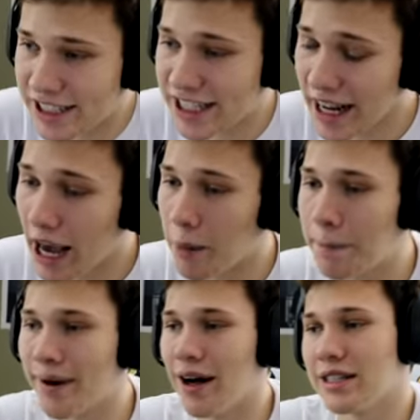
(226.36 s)
shit out
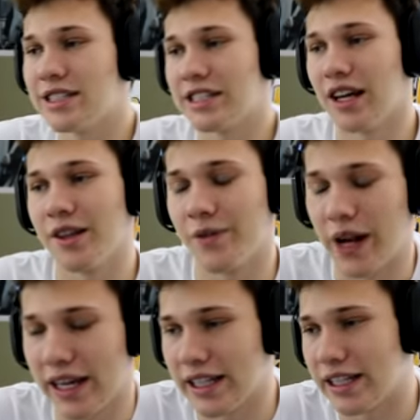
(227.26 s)
bronzes on the
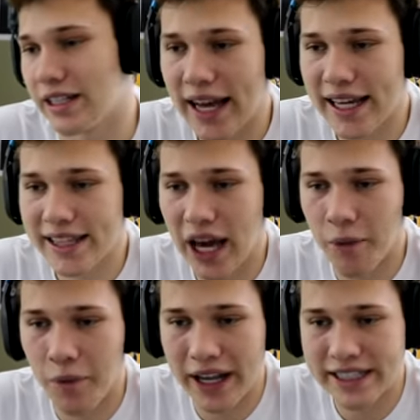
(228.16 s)
regular. I get that
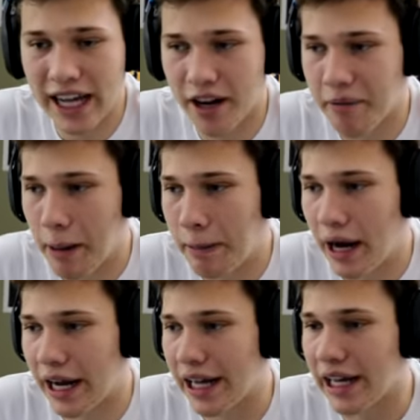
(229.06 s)
waste out of my body.